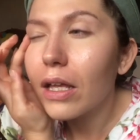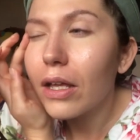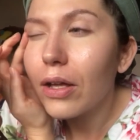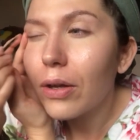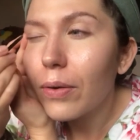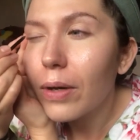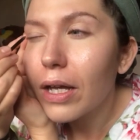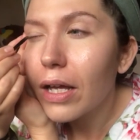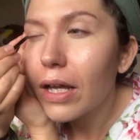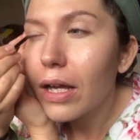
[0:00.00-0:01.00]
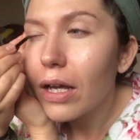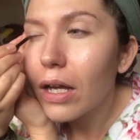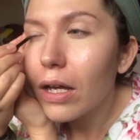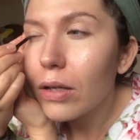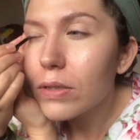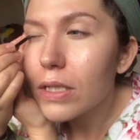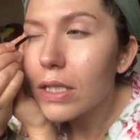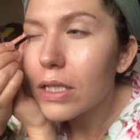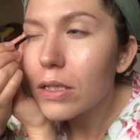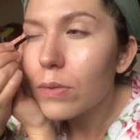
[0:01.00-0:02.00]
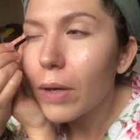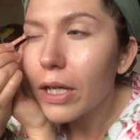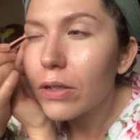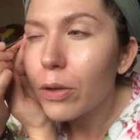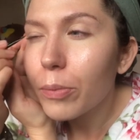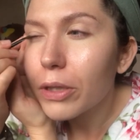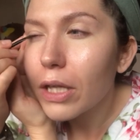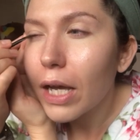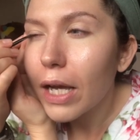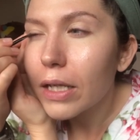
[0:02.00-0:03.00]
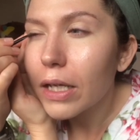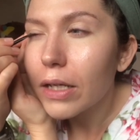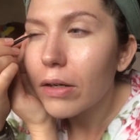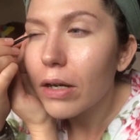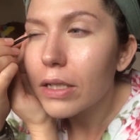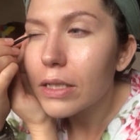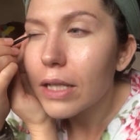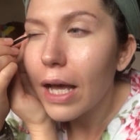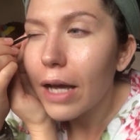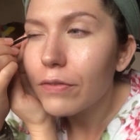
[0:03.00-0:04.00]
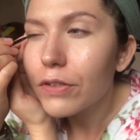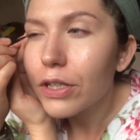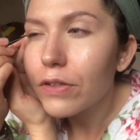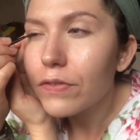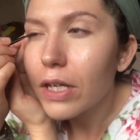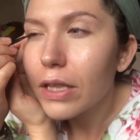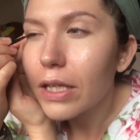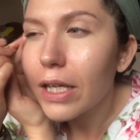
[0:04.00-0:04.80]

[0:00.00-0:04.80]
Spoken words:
Oh, see, this is why you don't put the highlighter on till after you've done